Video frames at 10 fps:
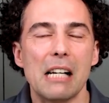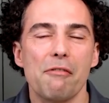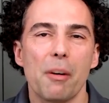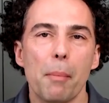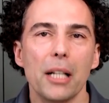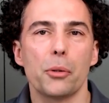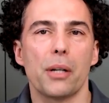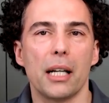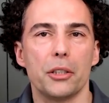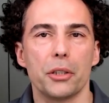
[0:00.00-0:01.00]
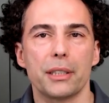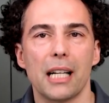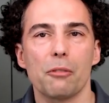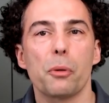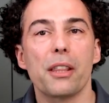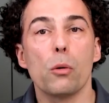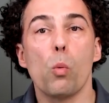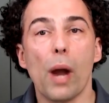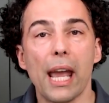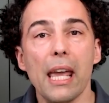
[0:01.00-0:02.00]
Familiarize yourself with the
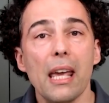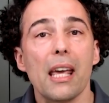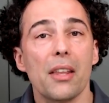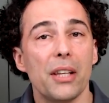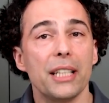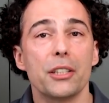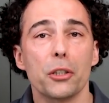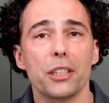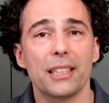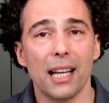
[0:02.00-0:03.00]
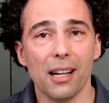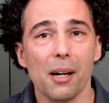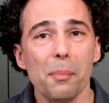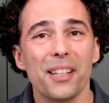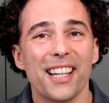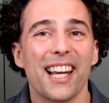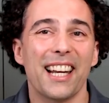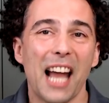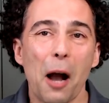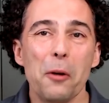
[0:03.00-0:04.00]
way these are set up
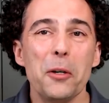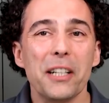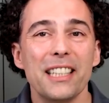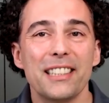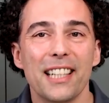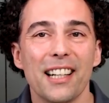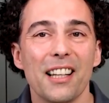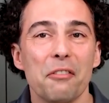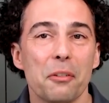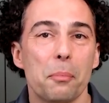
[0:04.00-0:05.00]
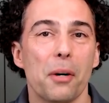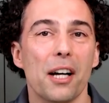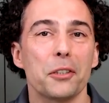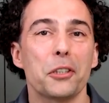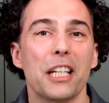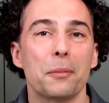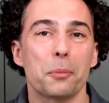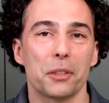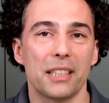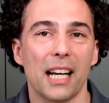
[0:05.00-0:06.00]
and how you can tell if a branch is
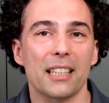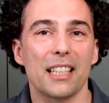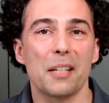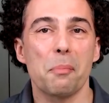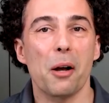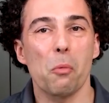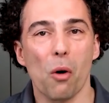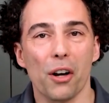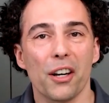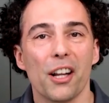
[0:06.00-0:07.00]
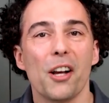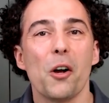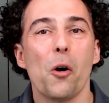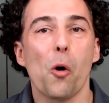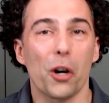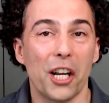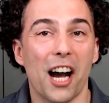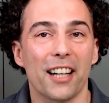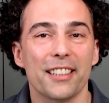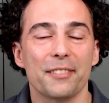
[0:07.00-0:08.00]
protected by one or
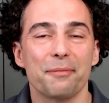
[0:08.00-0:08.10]
not.